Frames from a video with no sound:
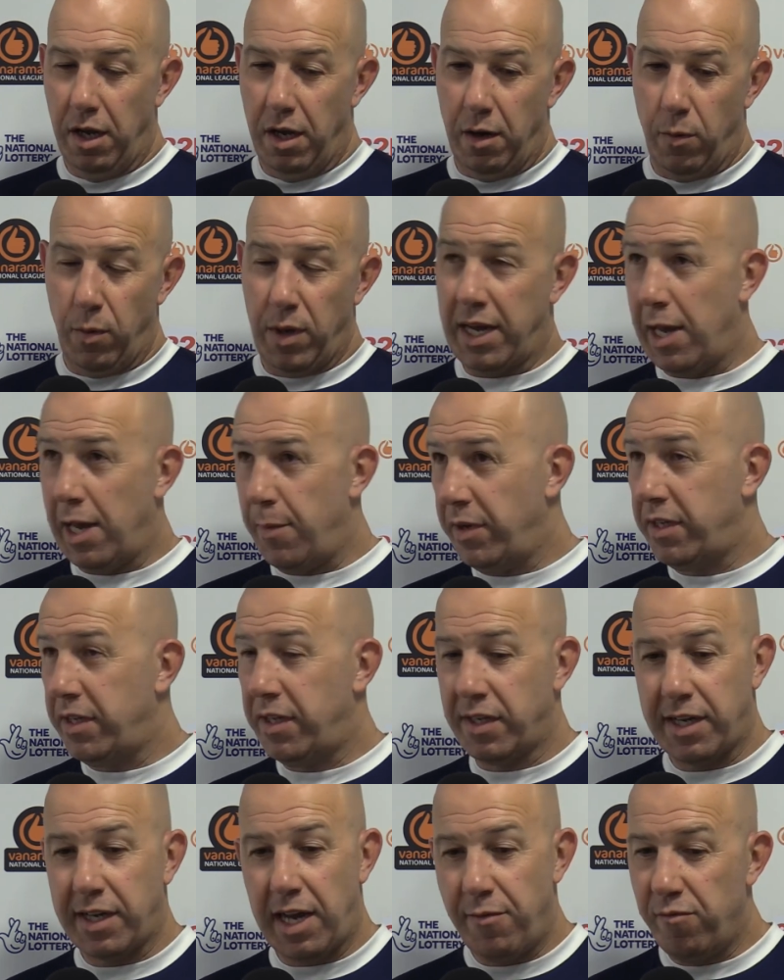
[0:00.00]
We came into
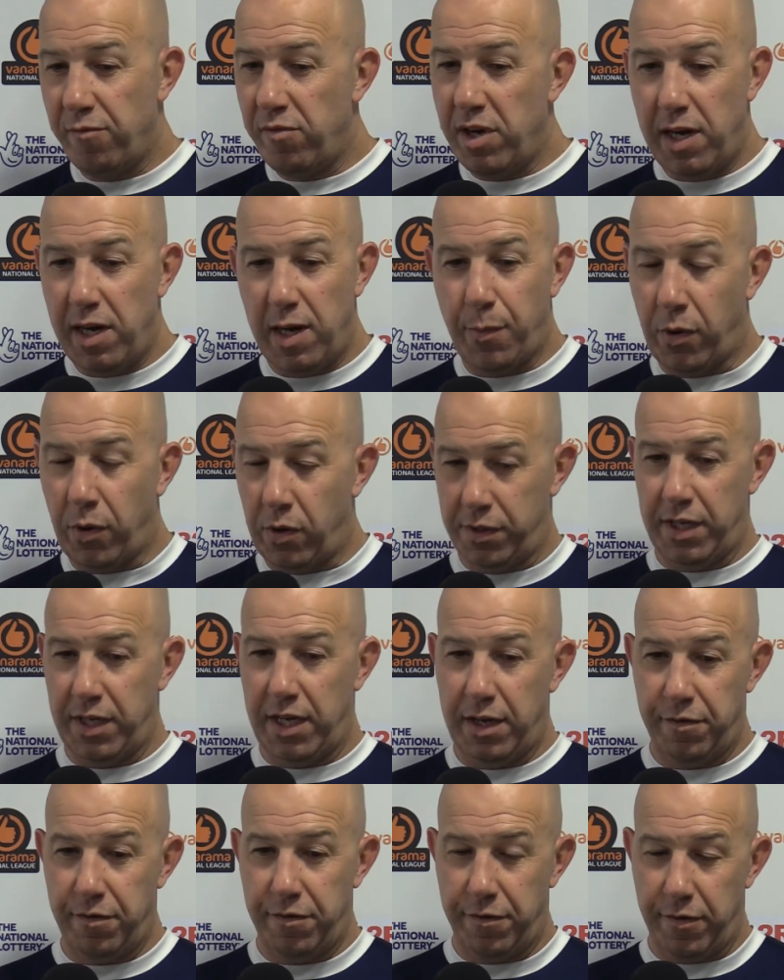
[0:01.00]
this game really
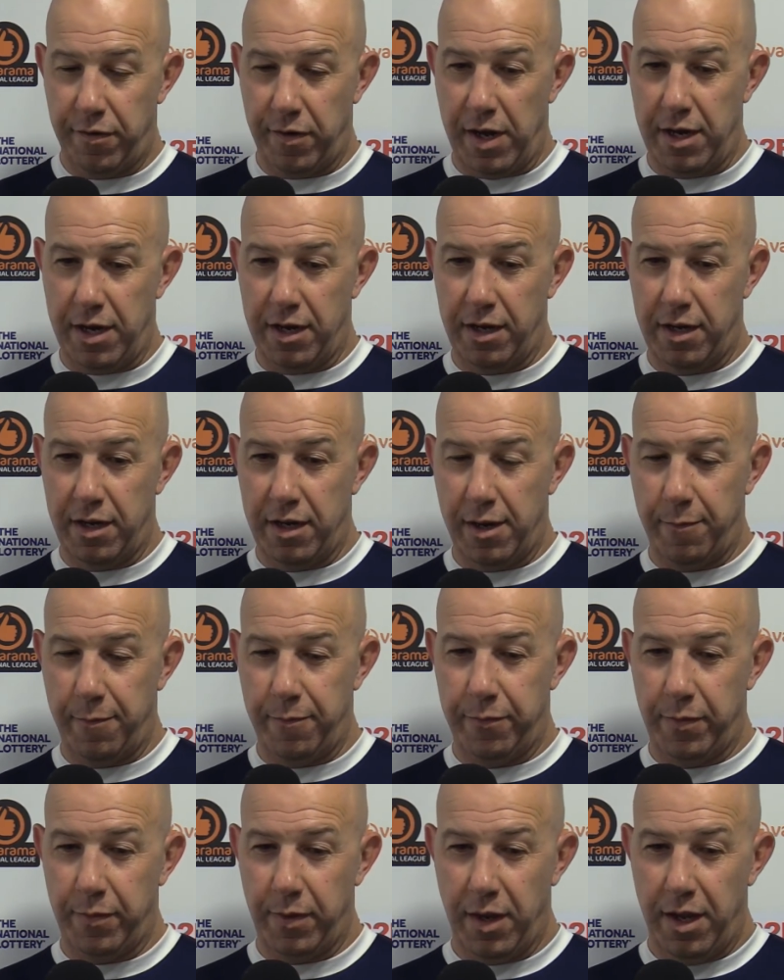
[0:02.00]
positive,
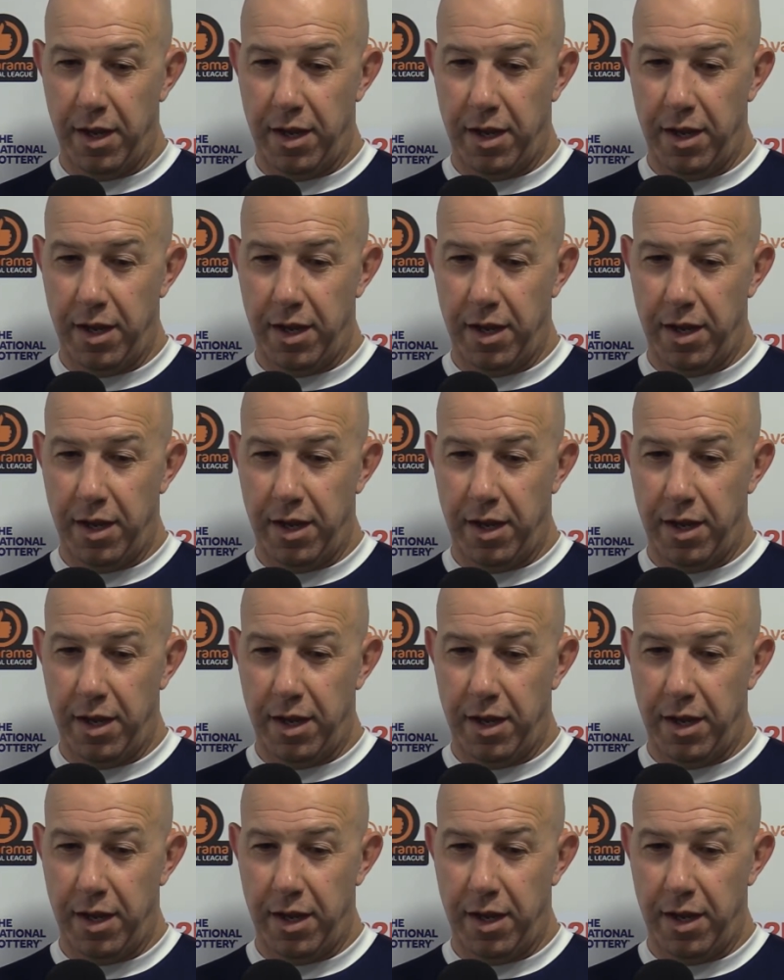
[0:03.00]
and